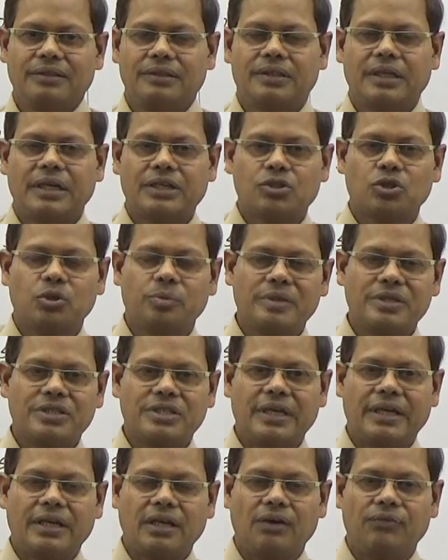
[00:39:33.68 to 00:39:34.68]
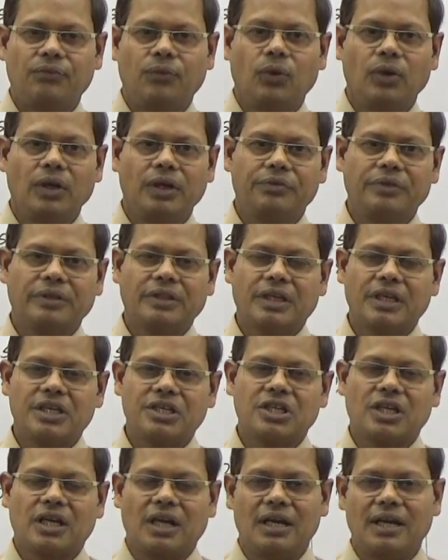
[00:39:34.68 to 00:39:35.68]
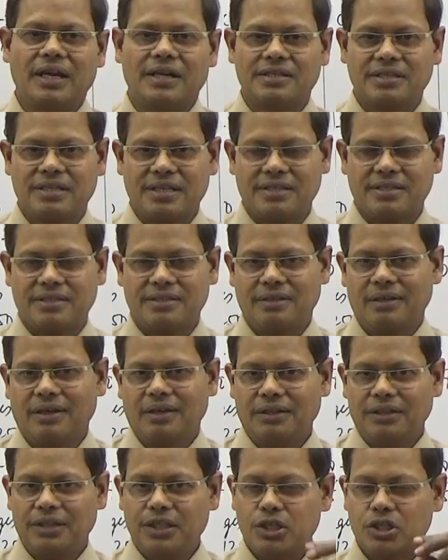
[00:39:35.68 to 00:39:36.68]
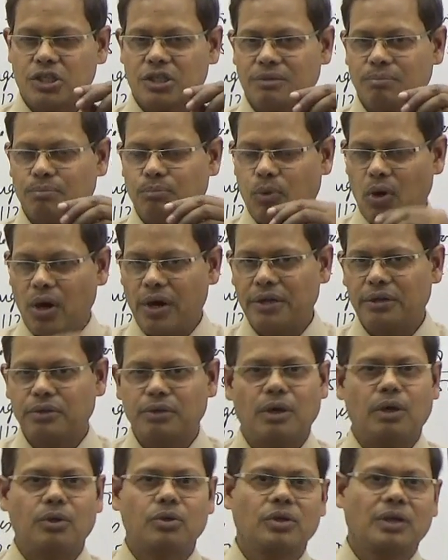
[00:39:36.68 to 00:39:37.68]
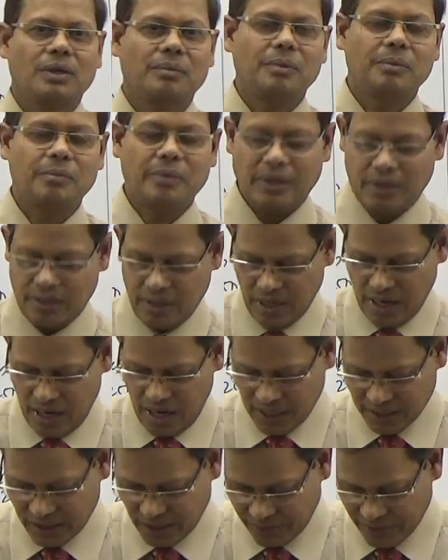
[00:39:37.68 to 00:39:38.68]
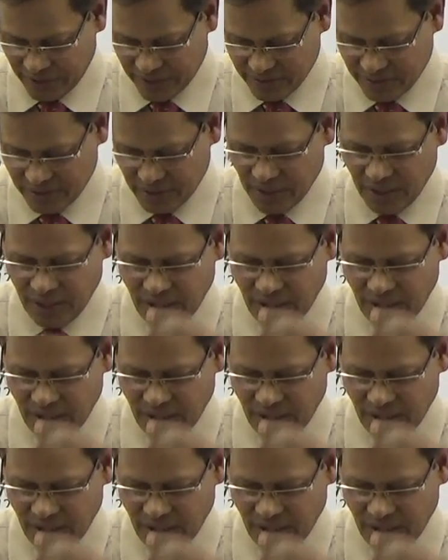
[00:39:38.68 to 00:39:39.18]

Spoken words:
That should be set off only with Krishi Kalyan cess. This point you have to remember, otherwise